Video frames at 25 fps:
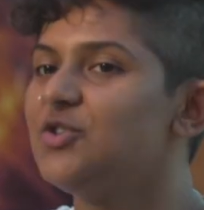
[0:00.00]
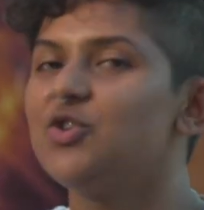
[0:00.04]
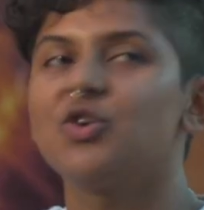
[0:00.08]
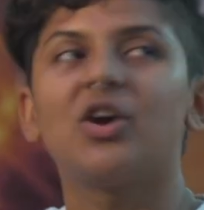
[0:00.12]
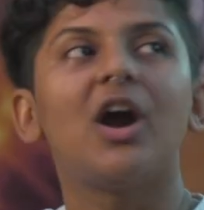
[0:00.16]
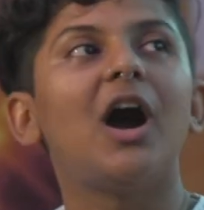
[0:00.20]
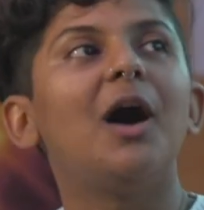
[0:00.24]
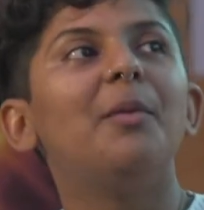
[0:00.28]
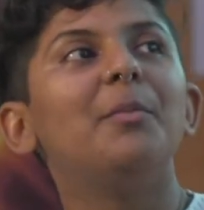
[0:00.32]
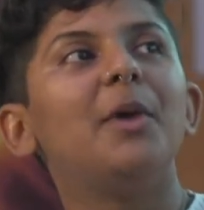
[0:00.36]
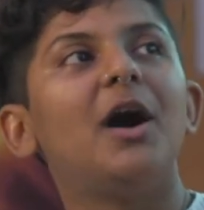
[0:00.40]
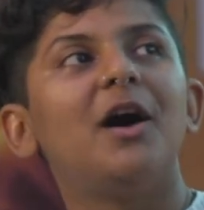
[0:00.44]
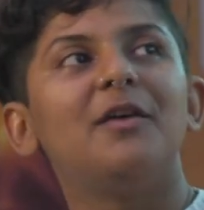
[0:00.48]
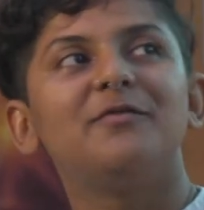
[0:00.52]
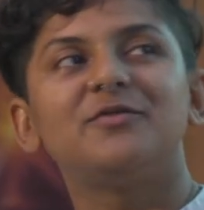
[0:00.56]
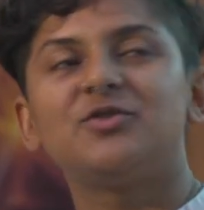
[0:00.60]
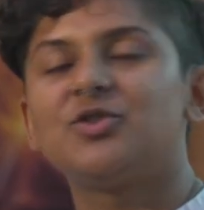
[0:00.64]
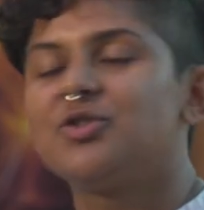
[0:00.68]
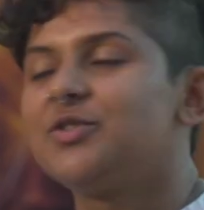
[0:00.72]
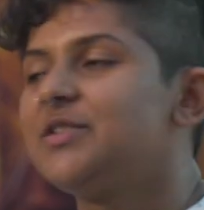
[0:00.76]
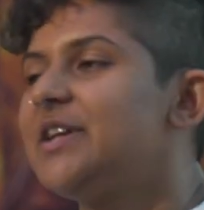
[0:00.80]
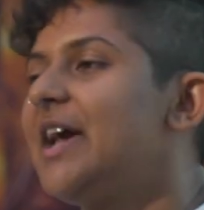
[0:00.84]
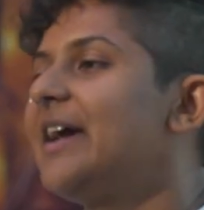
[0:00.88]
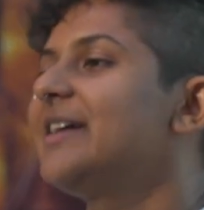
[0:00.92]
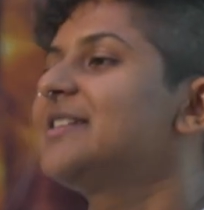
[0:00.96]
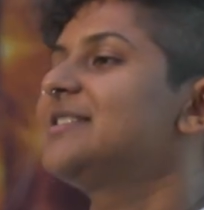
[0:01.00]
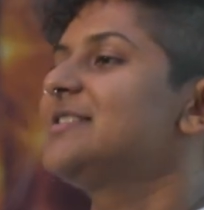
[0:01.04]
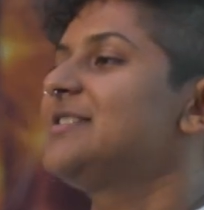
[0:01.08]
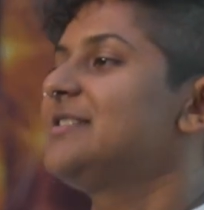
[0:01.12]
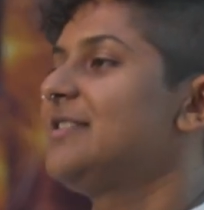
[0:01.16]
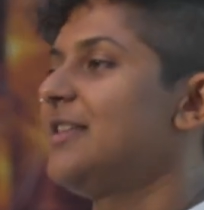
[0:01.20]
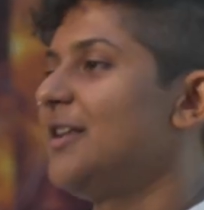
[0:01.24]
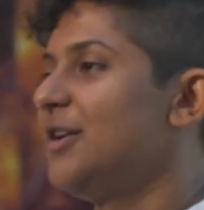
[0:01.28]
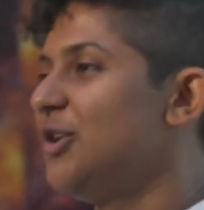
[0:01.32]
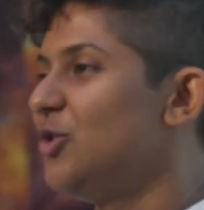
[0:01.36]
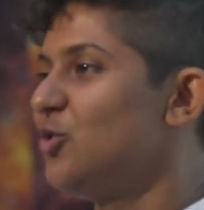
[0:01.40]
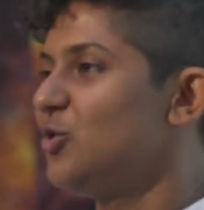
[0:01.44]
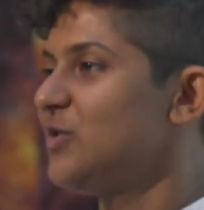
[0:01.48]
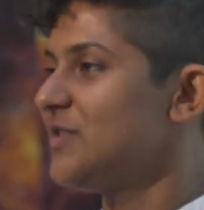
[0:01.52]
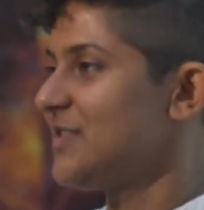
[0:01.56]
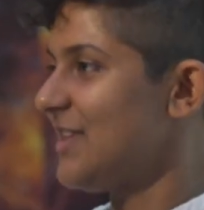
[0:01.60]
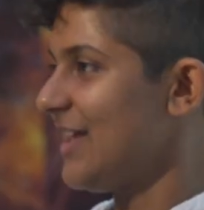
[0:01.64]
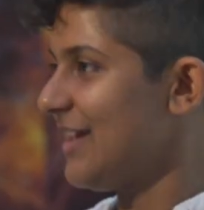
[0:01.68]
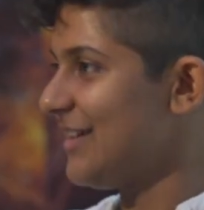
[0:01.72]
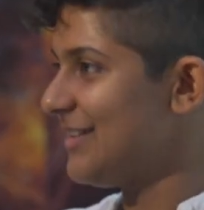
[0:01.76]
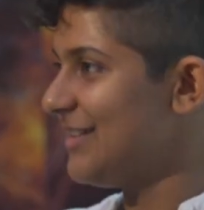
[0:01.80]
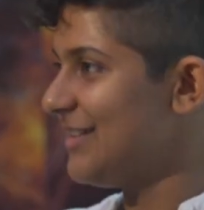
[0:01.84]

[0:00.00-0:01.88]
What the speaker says: to come after text that looks like